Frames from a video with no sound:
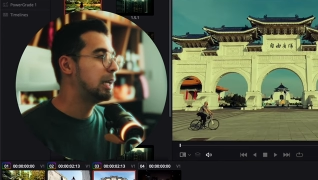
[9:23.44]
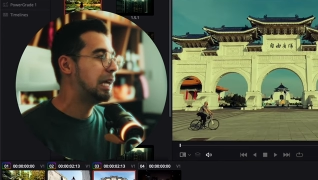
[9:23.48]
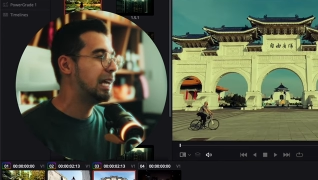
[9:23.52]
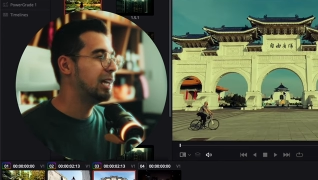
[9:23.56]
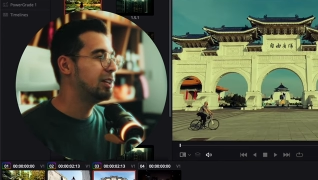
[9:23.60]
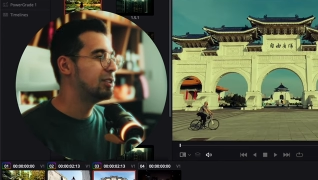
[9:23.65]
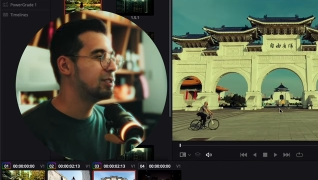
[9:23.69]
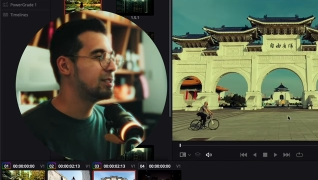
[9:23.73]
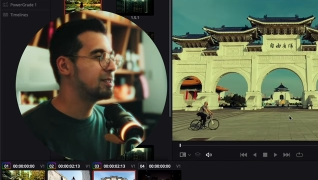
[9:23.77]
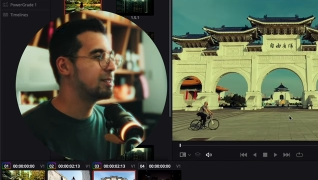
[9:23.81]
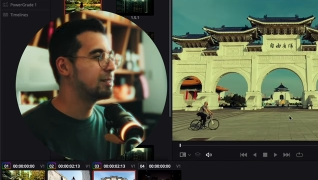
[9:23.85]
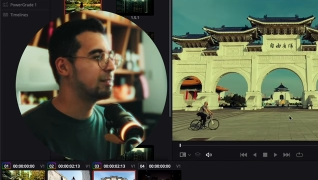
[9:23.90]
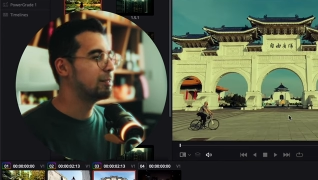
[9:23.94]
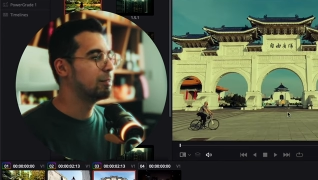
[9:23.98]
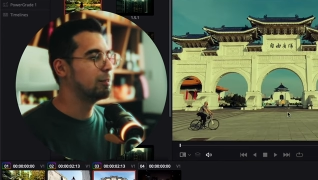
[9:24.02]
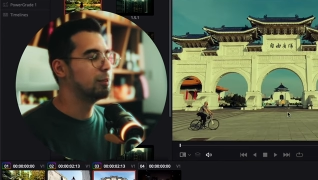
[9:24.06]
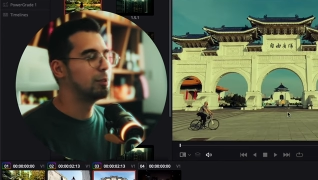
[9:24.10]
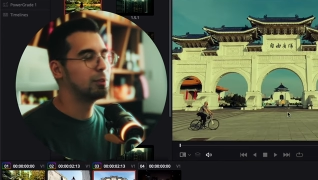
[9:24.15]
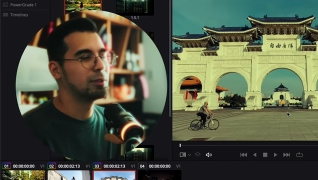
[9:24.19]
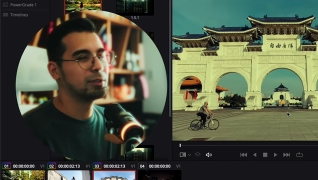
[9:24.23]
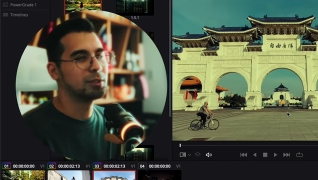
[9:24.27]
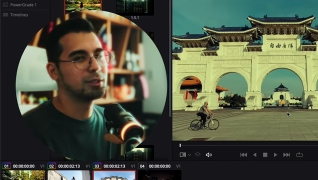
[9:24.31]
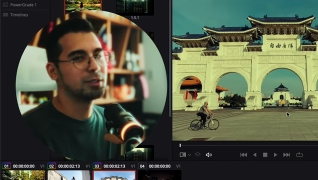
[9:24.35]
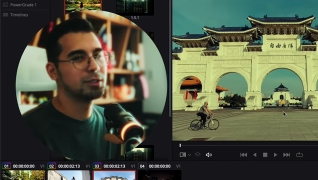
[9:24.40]
it just
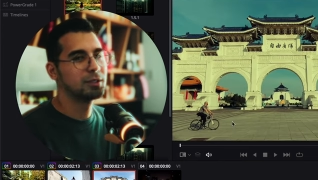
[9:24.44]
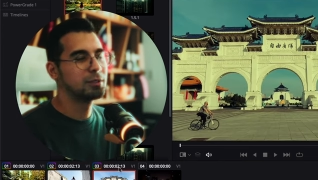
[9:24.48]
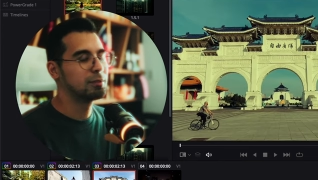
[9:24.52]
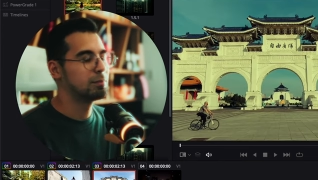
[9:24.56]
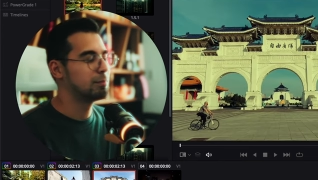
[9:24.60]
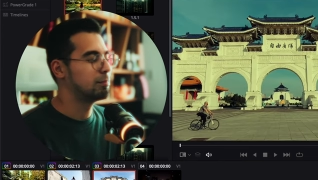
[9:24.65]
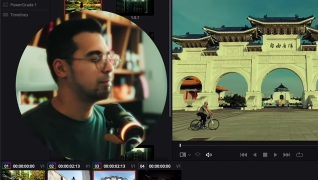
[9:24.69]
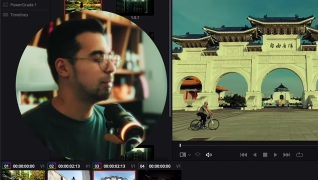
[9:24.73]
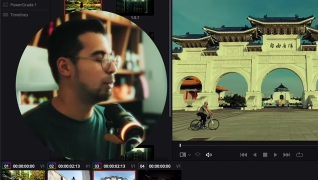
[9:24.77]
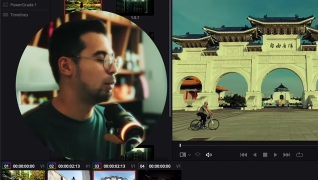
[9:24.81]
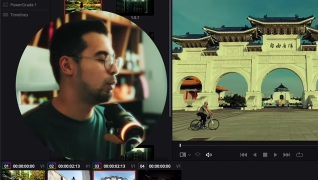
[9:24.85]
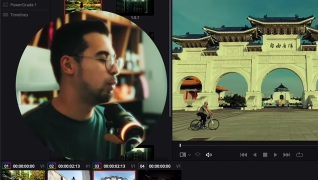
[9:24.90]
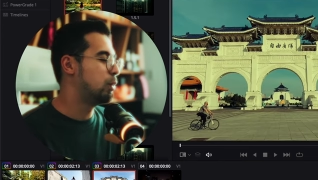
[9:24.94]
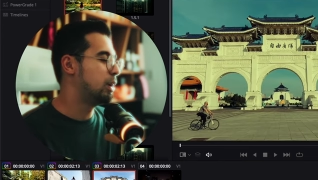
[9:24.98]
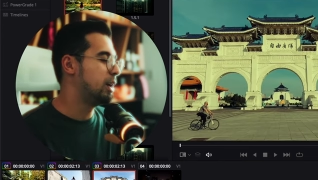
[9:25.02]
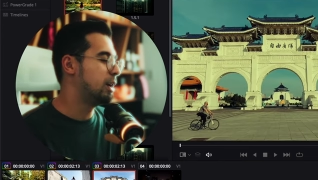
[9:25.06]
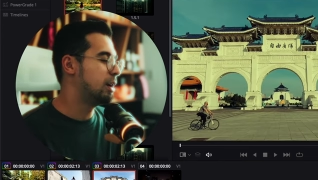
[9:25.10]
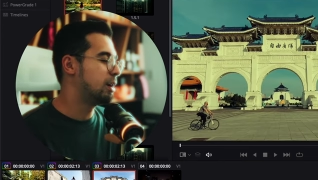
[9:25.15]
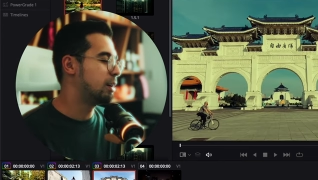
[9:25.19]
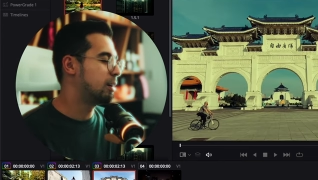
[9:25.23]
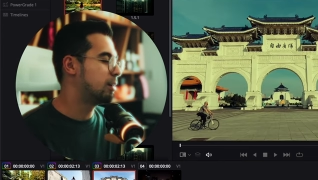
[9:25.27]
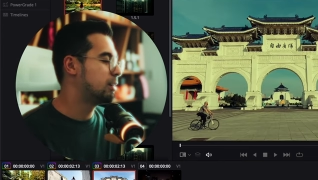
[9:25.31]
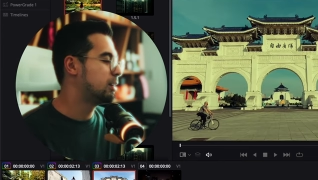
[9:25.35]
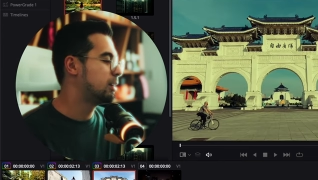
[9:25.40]
looks
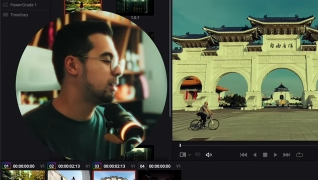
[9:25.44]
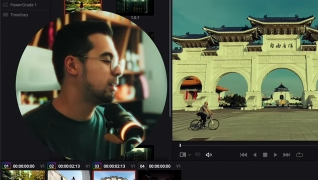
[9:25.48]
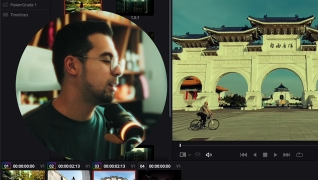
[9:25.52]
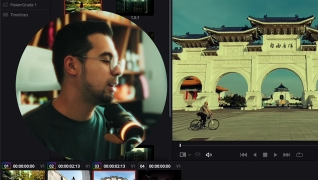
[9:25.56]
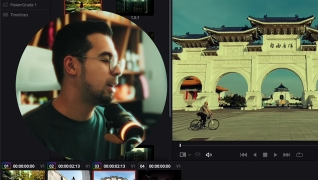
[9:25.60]
weird.